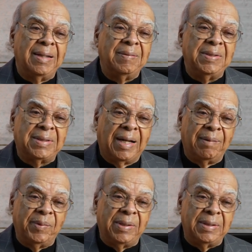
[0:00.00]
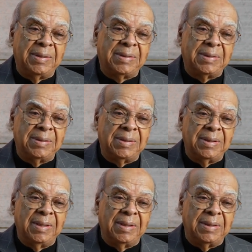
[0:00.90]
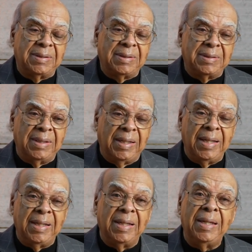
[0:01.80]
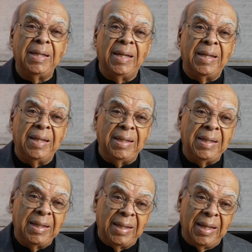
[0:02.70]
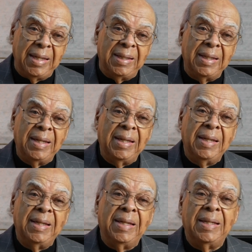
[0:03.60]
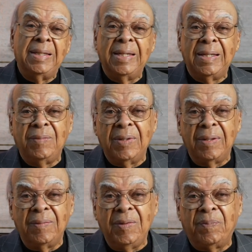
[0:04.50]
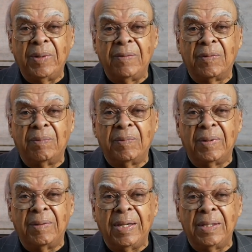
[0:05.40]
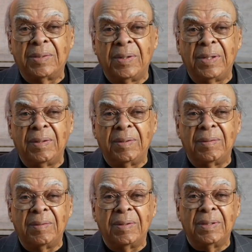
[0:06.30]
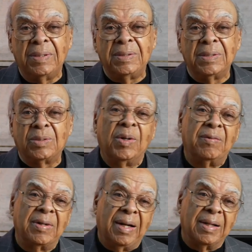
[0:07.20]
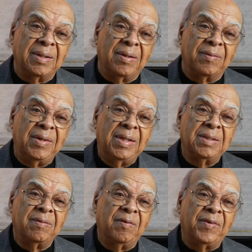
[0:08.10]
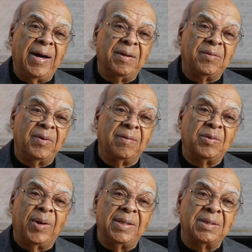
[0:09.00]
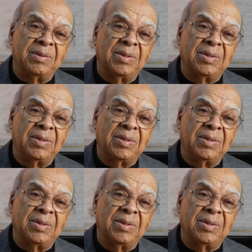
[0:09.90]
We stop at at eight and eat at, eat at 8 uh-huh. and then we we play from uh, eight thirty until 12 o'clock. Oh, you know? So from 5 to 12, twice.